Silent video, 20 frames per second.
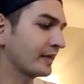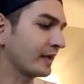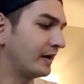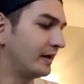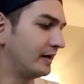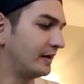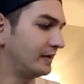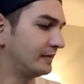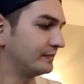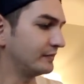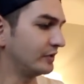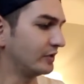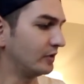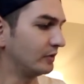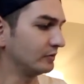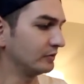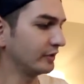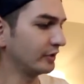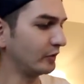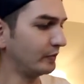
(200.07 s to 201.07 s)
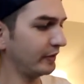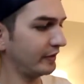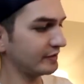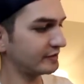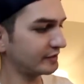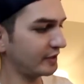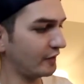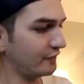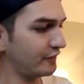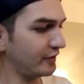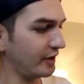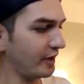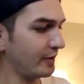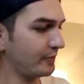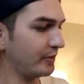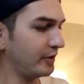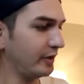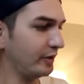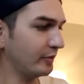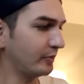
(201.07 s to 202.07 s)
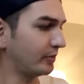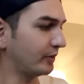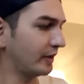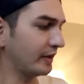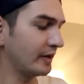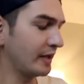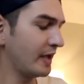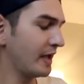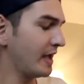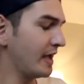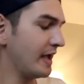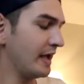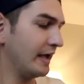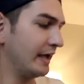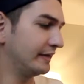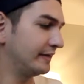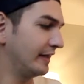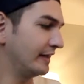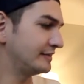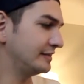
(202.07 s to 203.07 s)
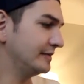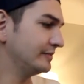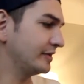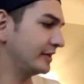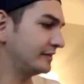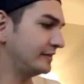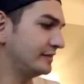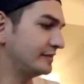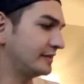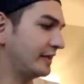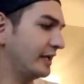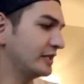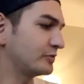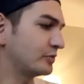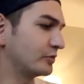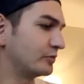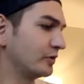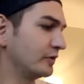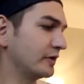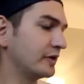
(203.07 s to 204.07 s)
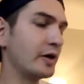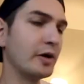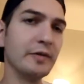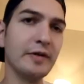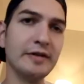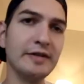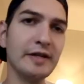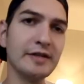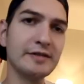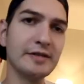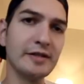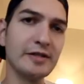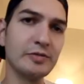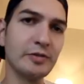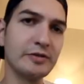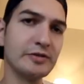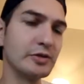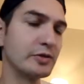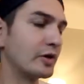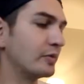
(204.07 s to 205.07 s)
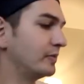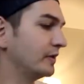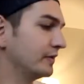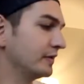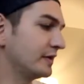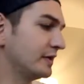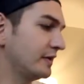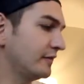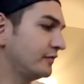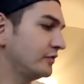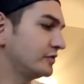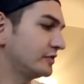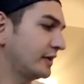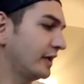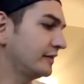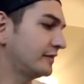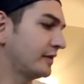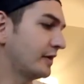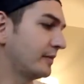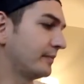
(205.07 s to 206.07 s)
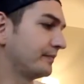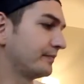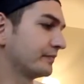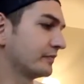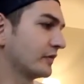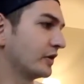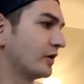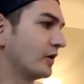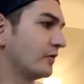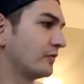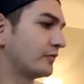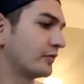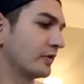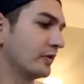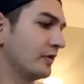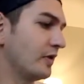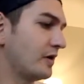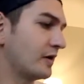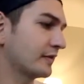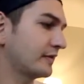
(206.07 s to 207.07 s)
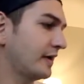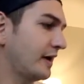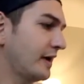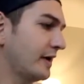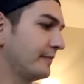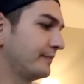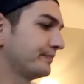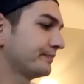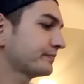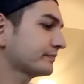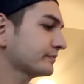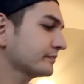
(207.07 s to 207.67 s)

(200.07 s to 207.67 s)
You know, a little bit of scuffing up here, but it seems like these skates would really go the distance with durability if you skate them, you know, for a long time.